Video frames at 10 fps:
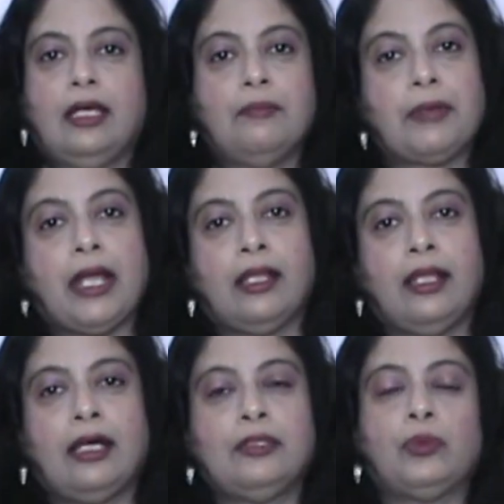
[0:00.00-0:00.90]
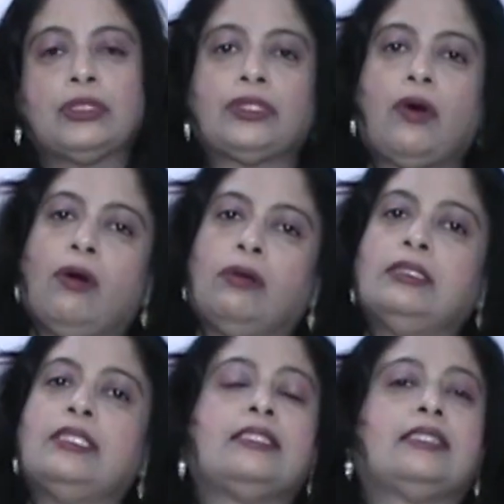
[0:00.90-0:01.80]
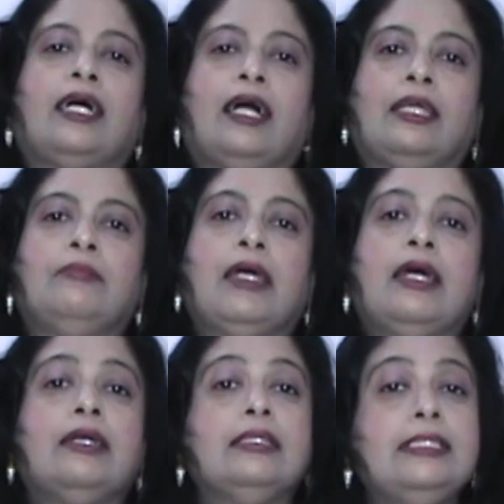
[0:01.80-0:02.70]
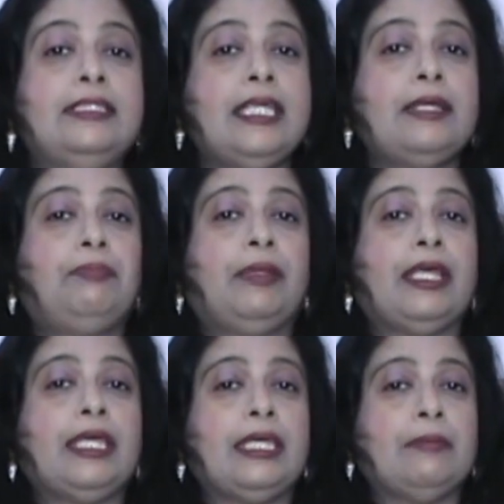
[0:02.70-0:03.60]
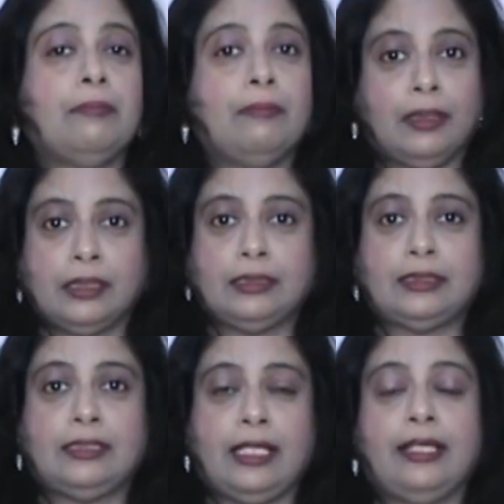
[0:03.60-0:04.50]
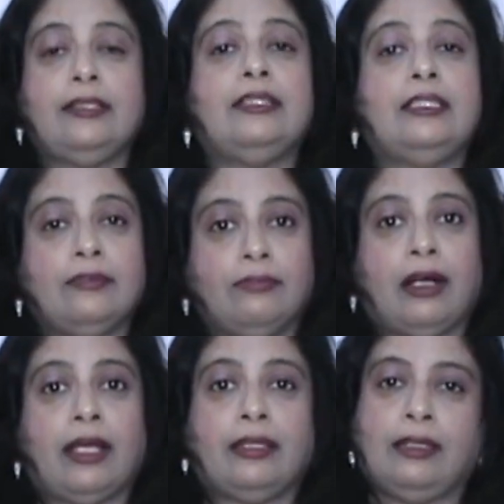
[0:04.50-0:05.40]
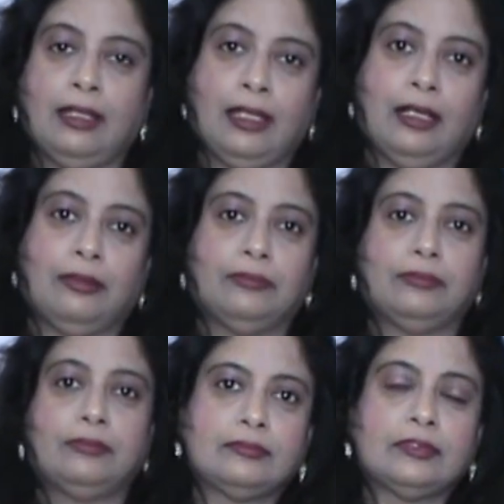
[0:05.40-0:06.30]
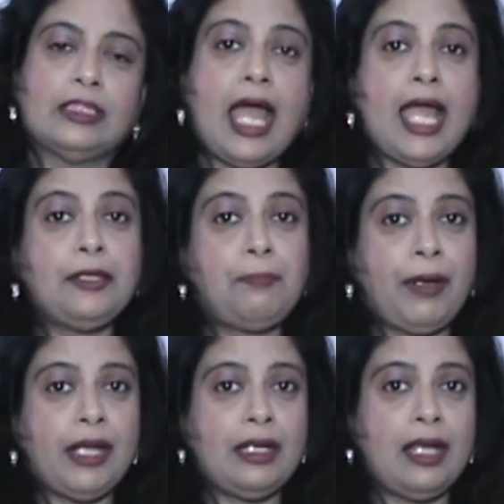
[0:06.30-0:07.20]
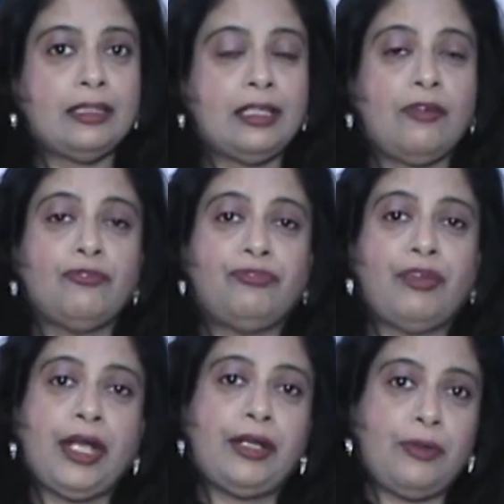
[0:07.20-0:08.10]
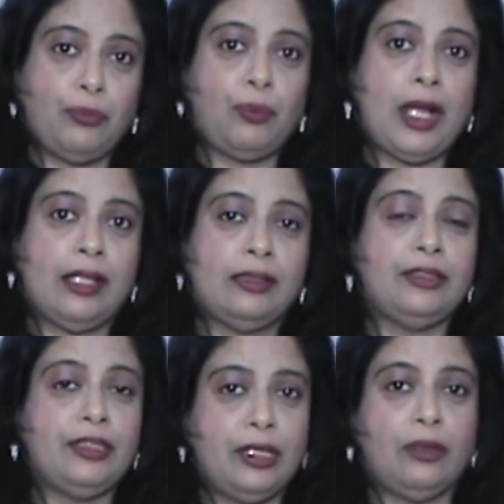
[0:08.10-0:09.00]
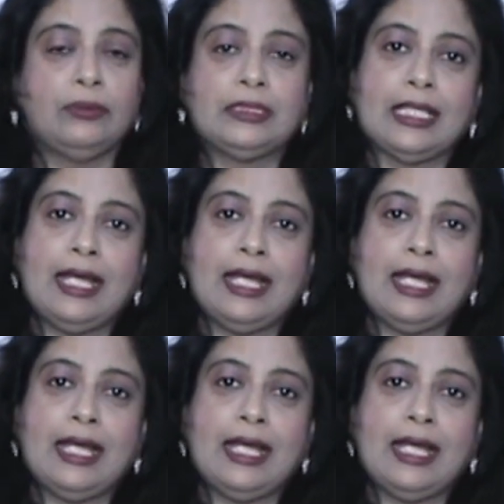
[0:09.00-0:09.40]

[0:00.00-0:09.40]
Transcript: Prahlad was all the time deeply immersed in divine love. And Prahlad very well knows